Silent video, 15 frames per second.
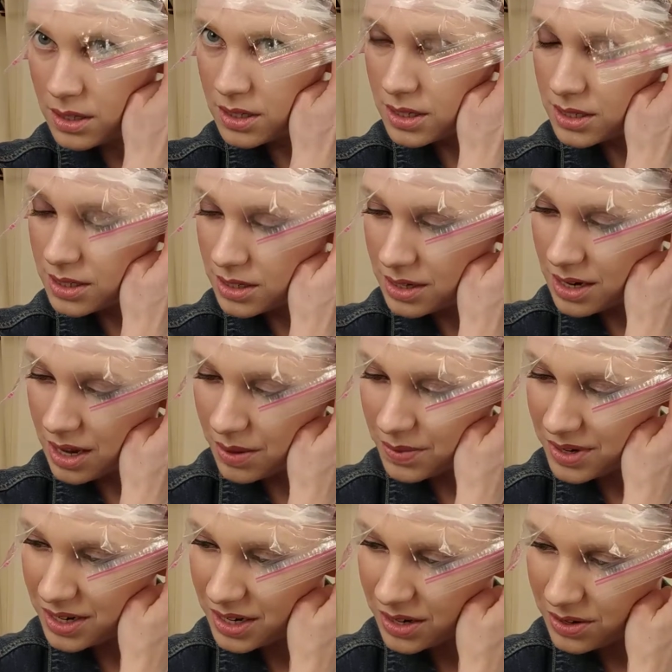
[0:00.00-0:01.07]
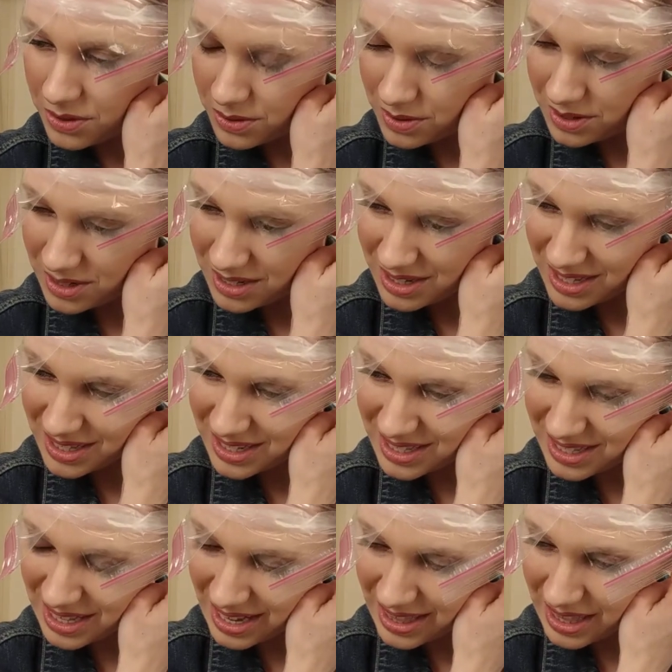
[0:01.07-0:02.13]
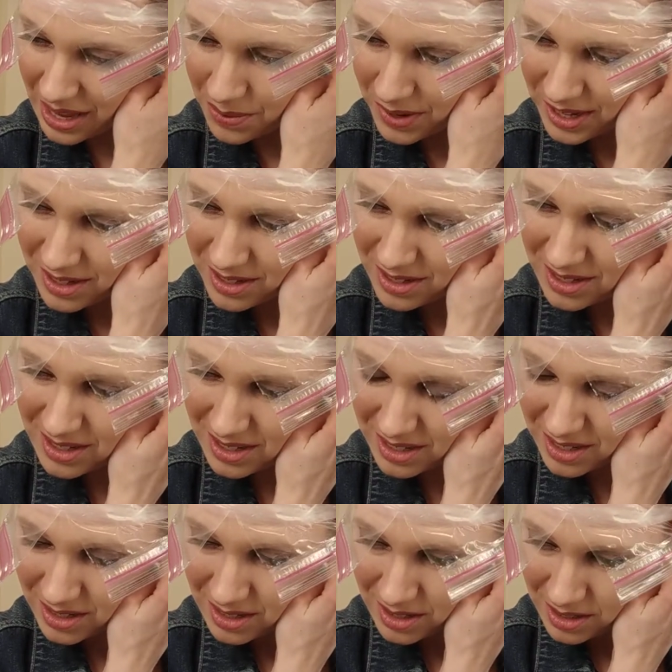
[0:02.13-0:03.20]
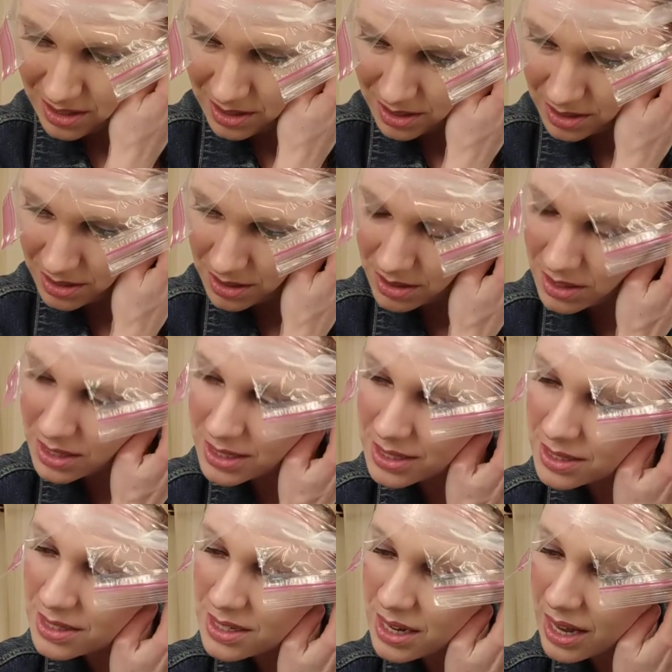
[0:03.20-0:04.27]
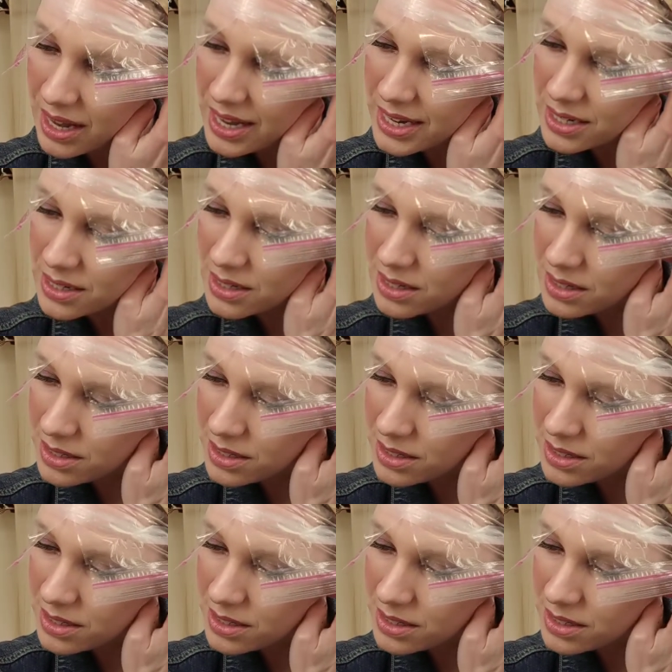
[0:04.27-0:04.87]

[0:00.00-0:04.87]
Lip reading: Does not want to go on this side that well. It's tight.